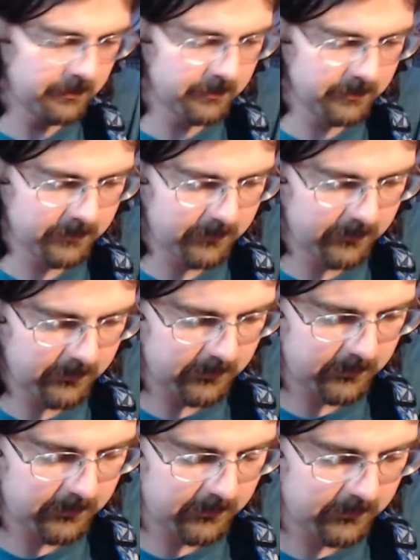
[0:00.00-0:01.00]
Let's
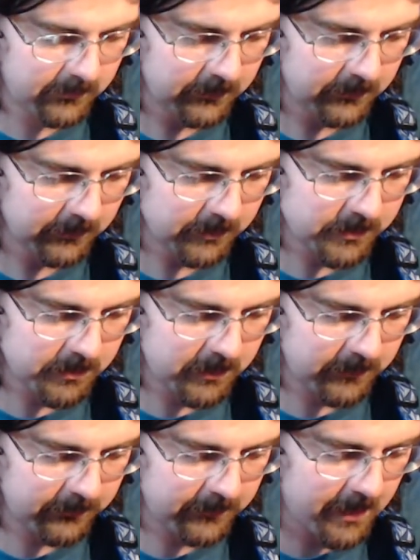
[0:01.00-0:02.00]
see. Which
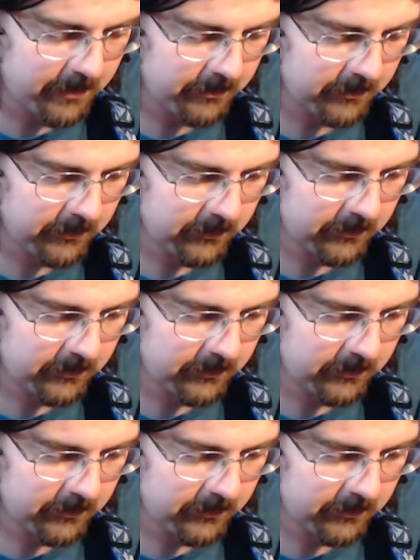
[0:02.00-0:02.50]
one is that one?